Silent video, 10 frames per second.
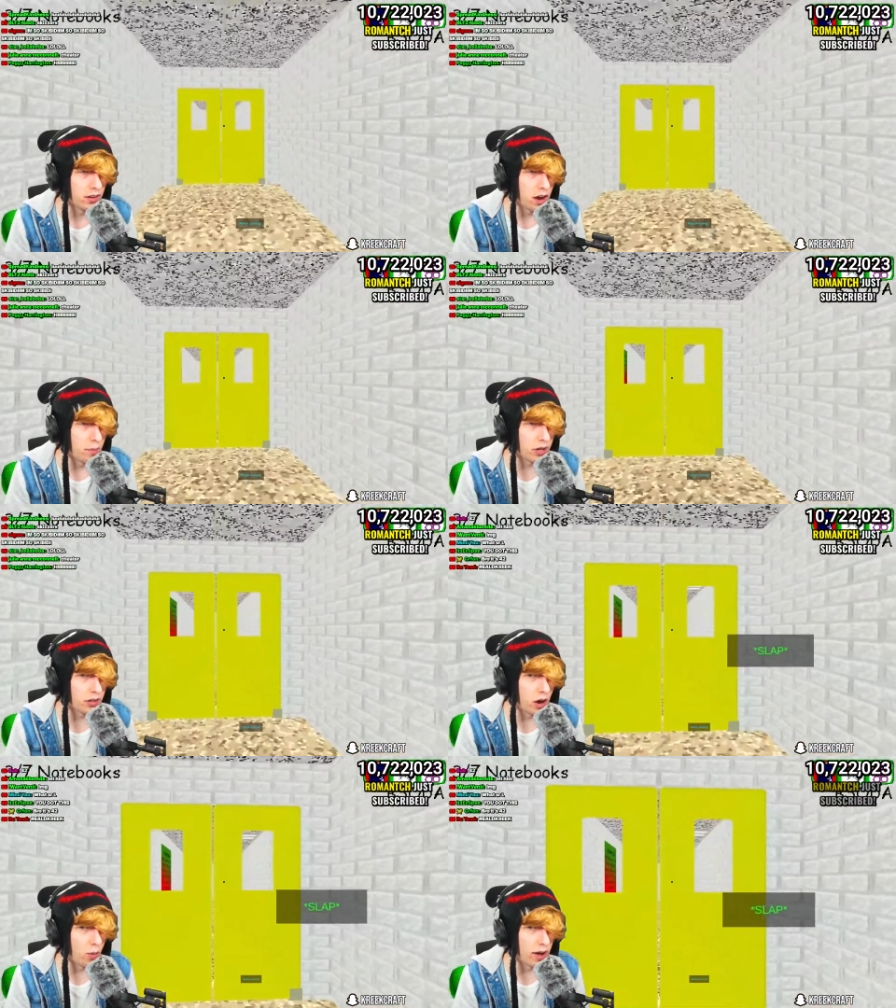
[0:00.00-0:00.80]
I'm gonna go
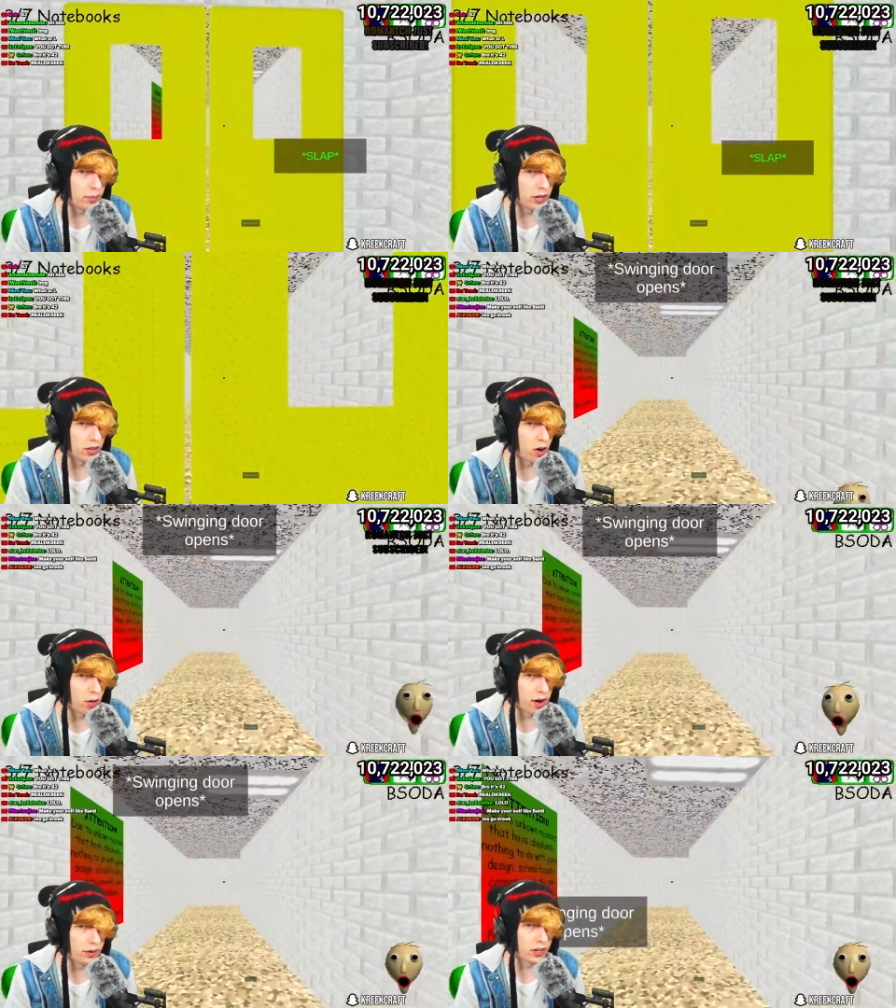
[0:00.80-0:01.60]
the hallway. I'm gonna go the
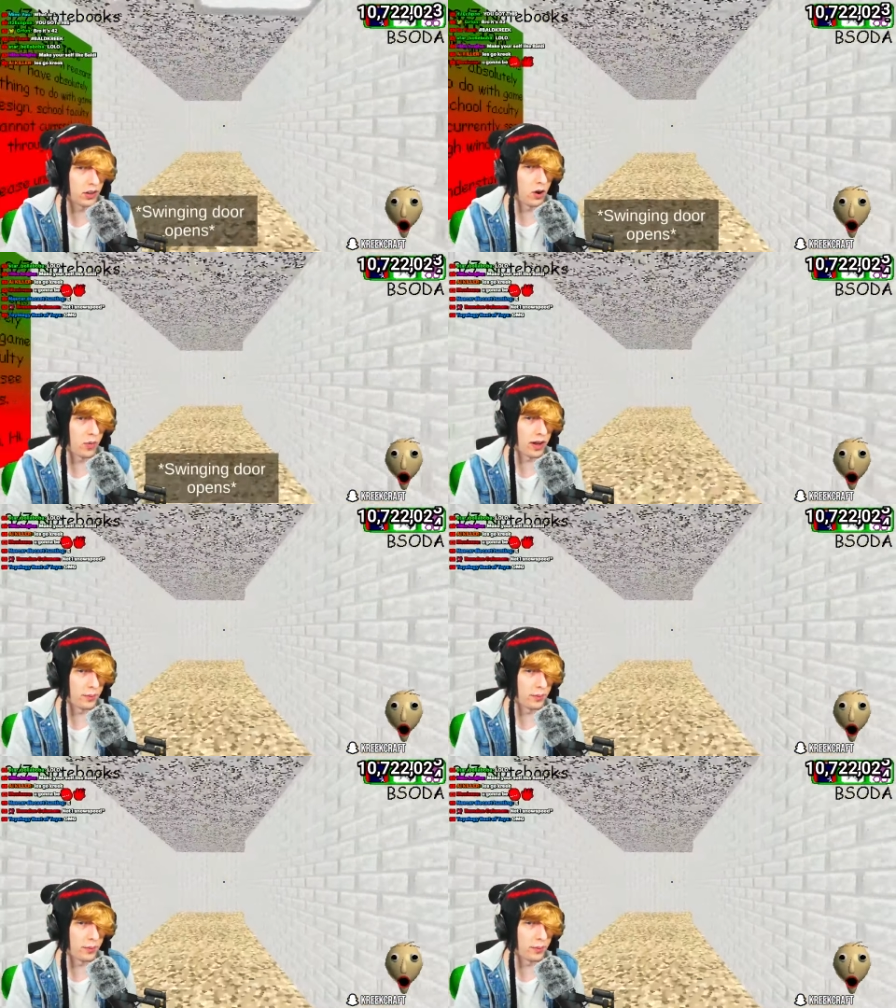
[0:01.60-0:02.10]
hallway. I'm gonna go the hallway.